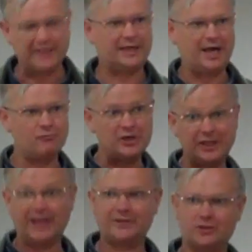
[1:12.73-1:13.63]
I
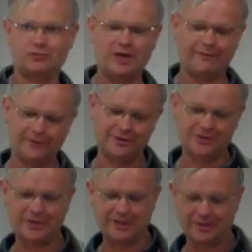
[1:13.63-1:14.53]
really like to travel and
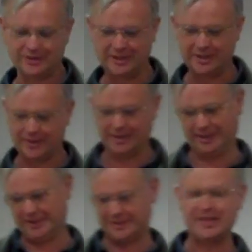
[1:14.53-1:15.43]
see
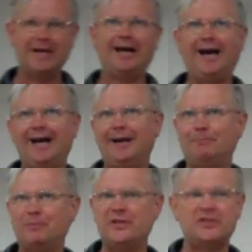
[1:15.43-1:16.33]
things.
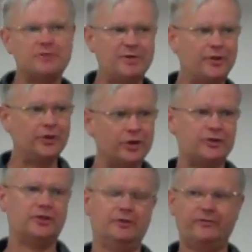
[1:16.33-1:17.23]
This is my
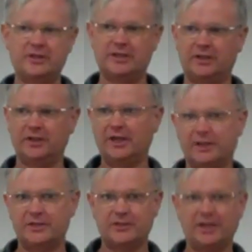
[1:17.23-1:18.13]
third visit in the
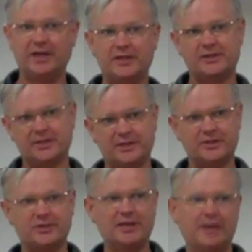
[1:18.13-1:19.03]
United States. This
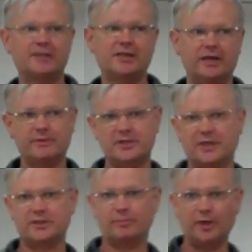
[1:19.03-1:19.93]
is the second time in
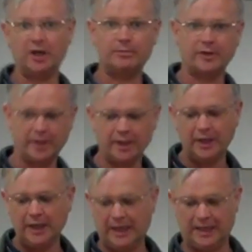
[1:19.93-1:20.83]
Santa Barbara,
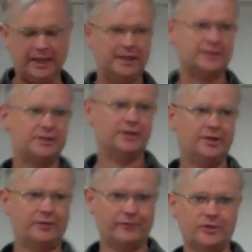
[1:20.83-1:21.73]
and
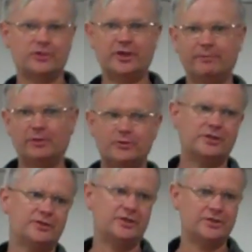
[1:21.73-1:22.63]
the first time I was
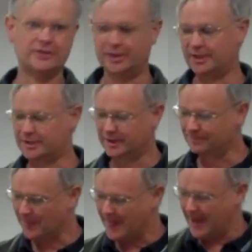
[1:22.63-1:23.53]
in Cincinnati.
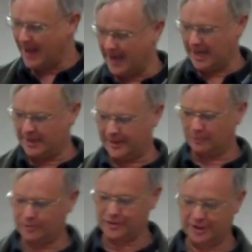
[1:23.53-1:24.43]

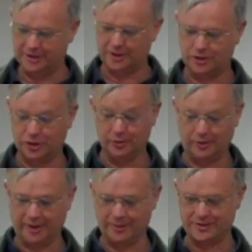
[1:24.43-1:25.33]
That was in
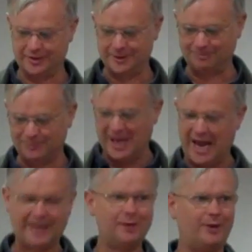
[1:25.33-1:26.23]
2000.
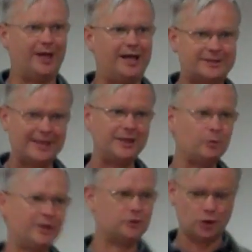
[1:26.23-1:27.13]
Anyway, I'll tell you
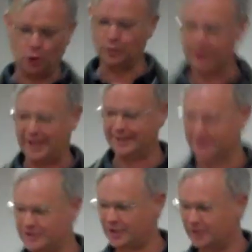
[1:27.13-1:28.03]
what I don't
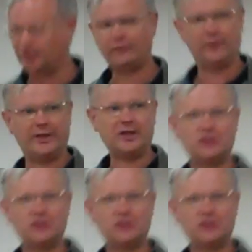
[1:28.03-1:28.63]
like to start off with.